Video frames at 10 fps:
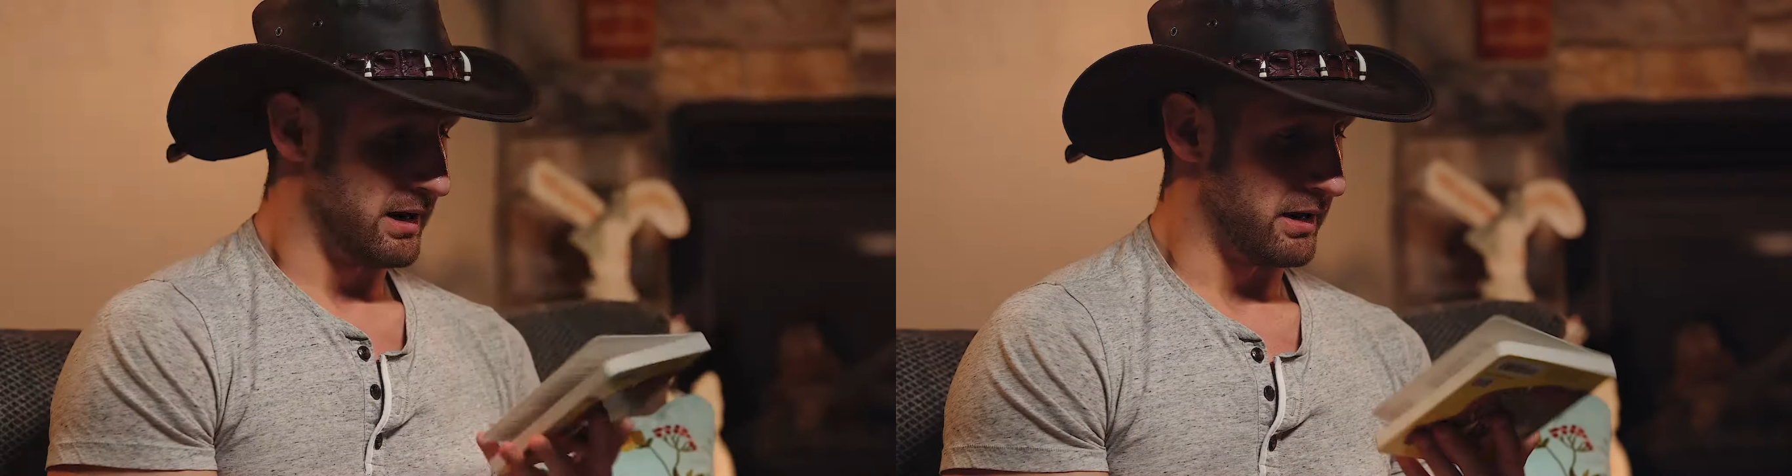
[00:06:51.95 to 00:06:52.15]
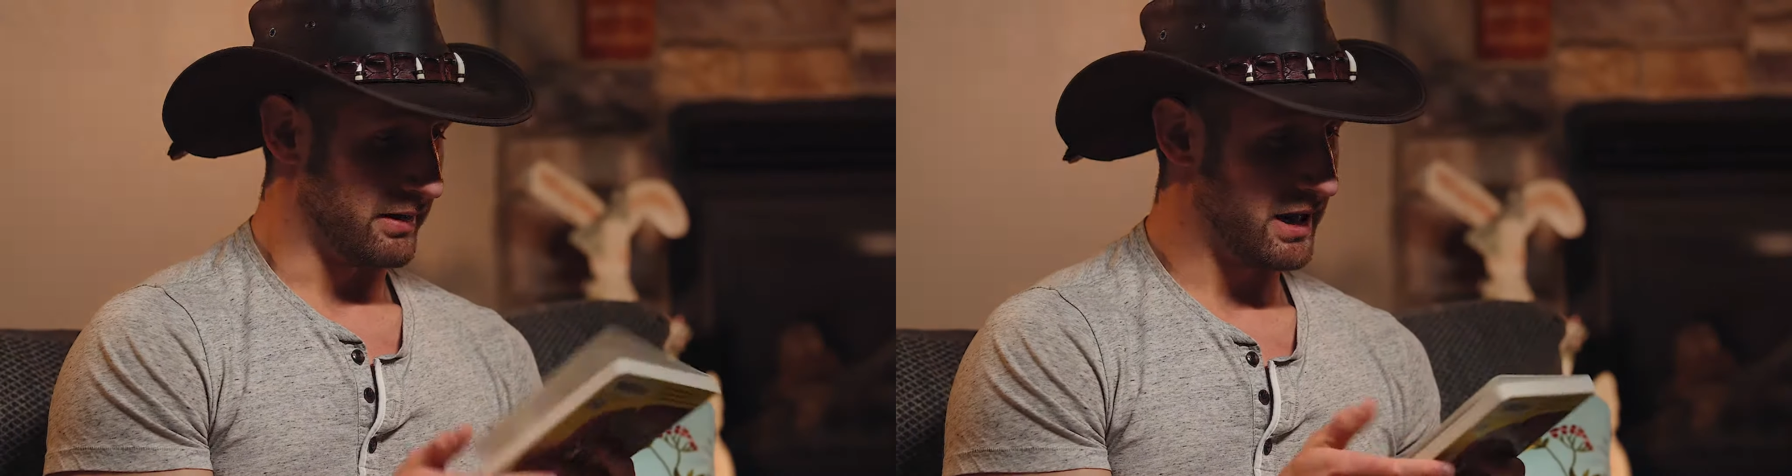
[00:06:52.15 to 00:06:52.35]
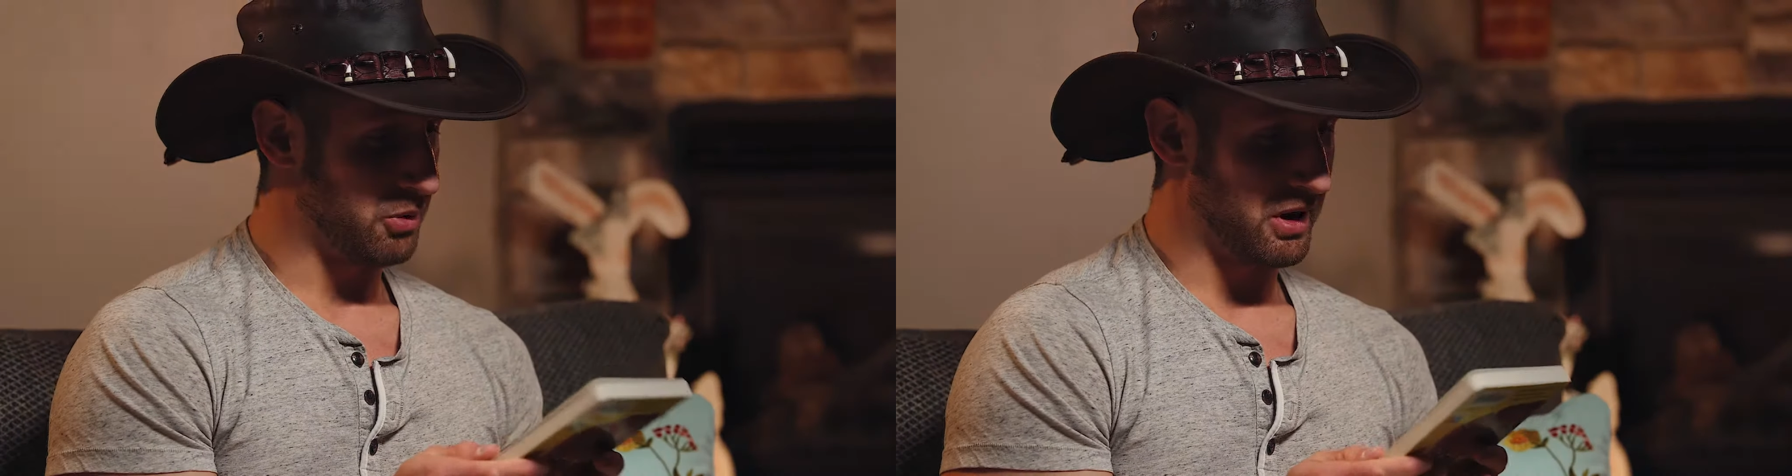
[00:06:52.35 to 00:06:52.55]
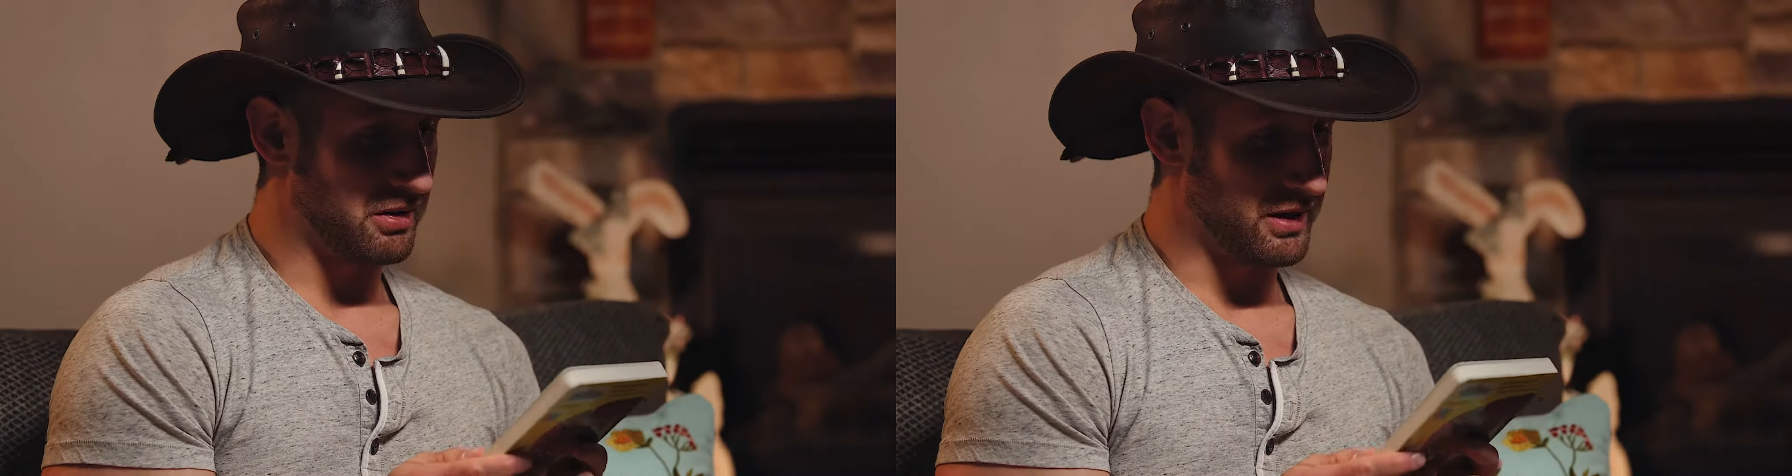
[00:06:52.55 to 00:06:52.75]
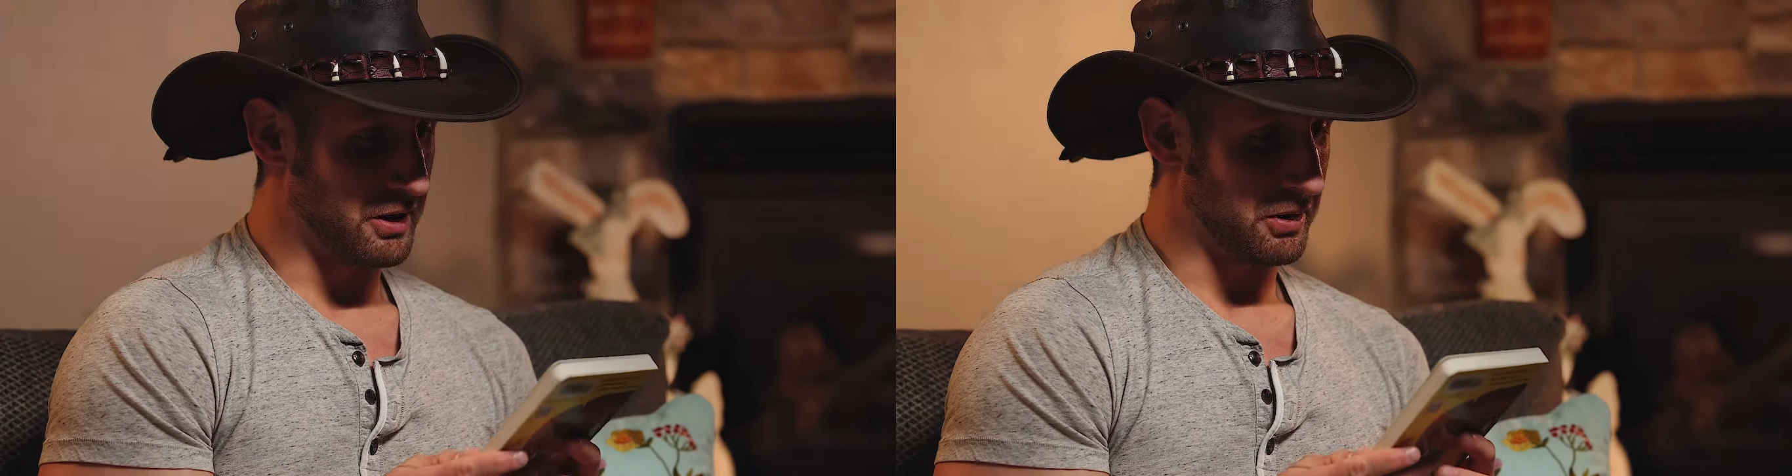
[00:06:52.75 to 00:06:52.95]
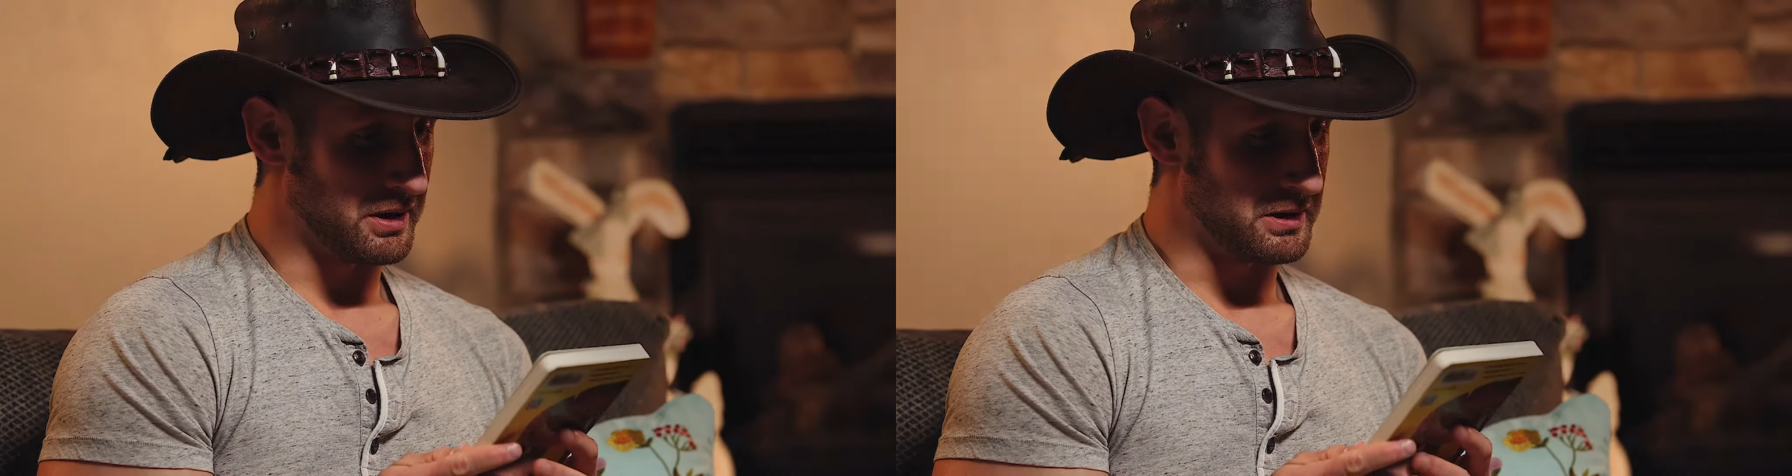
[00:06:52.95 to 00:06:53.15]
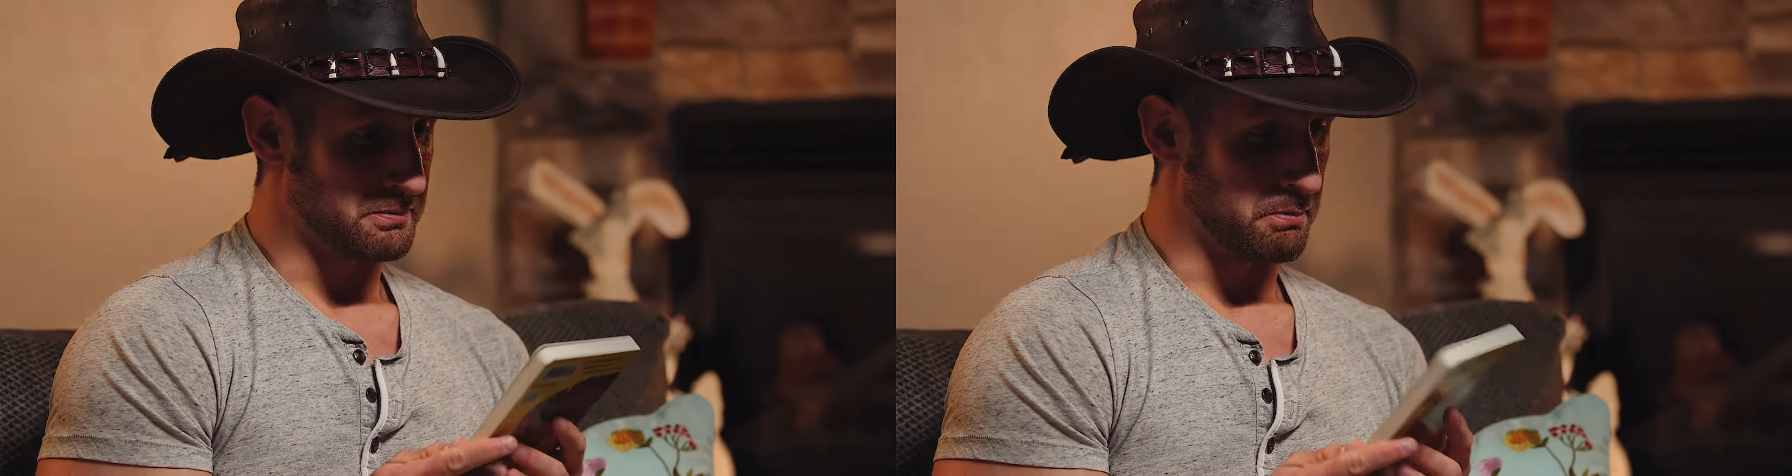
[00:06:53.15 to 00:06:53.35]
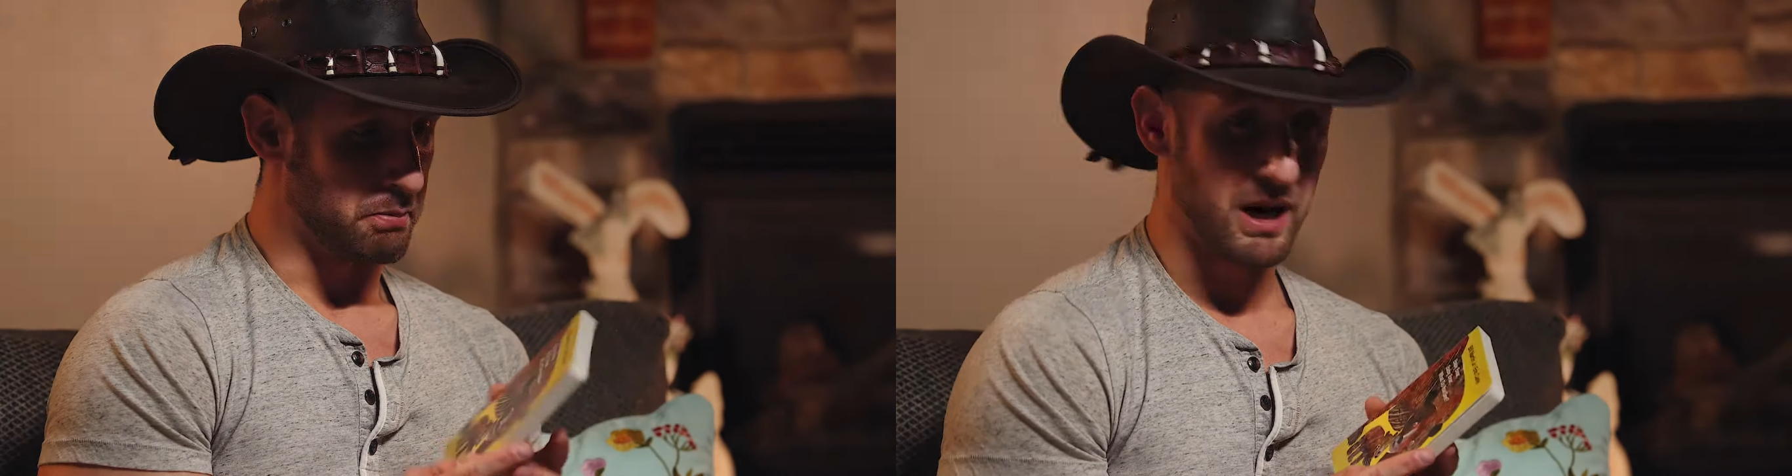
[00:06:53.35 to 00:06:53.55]
And that right there is
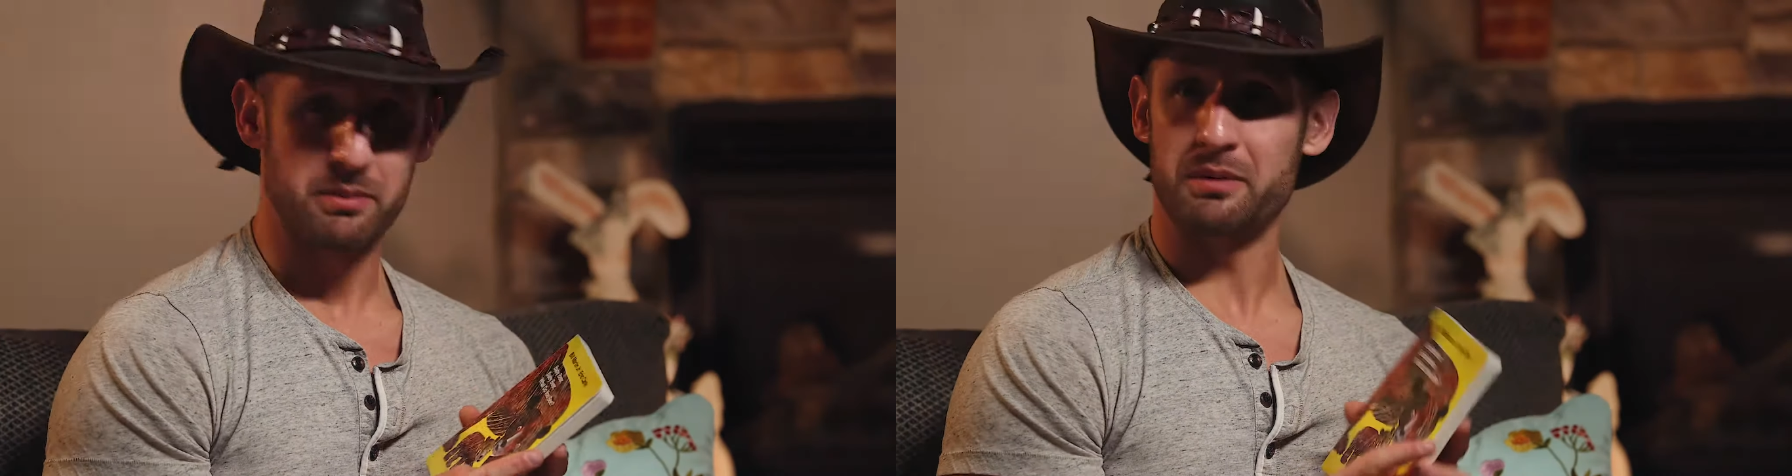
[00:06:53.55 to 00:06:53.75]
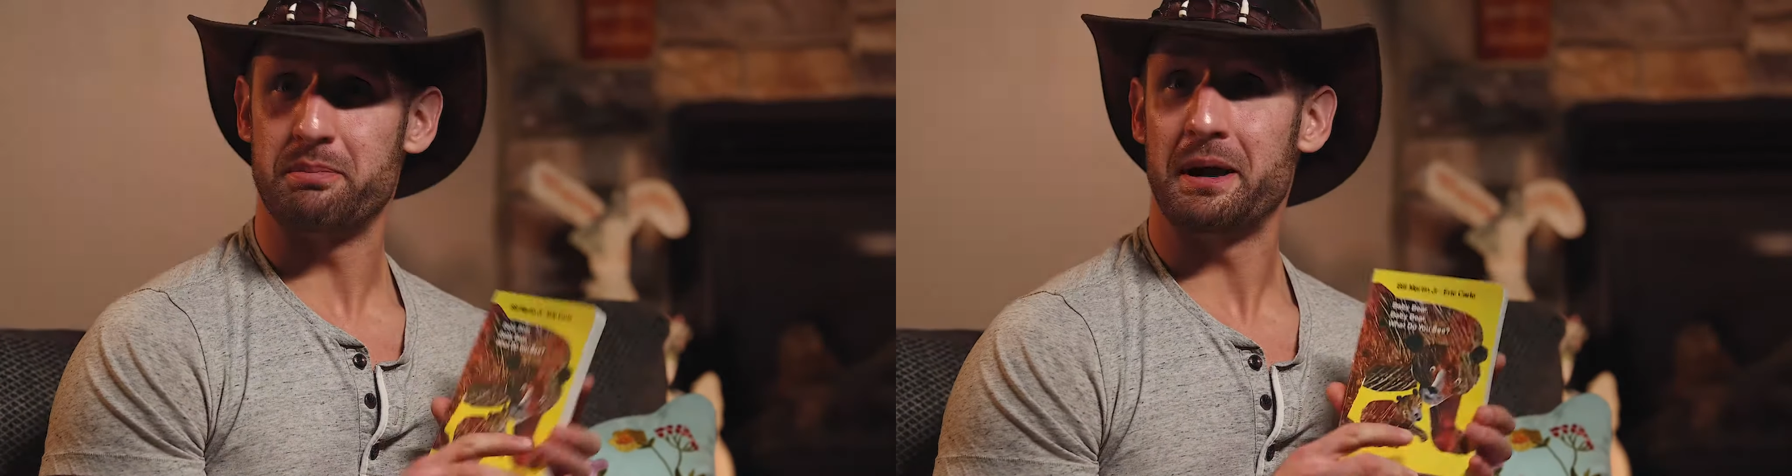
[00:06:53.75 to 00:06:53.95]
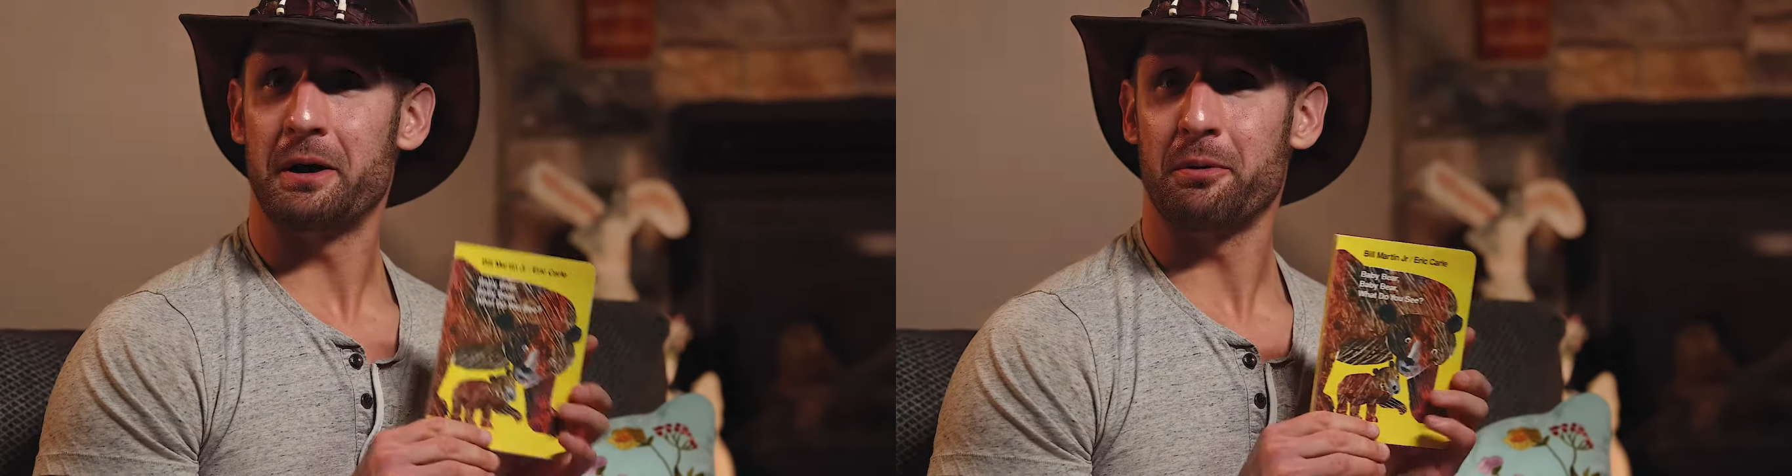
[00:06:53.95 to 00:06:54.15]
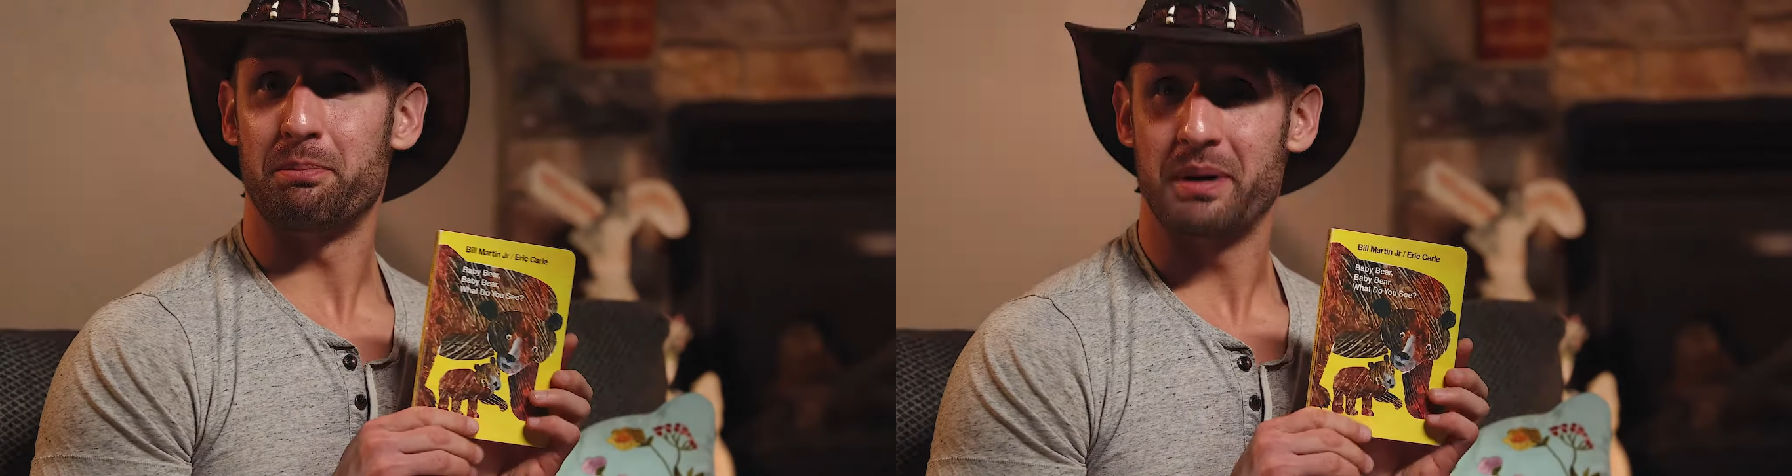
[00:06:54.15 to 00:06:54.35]
baby bear,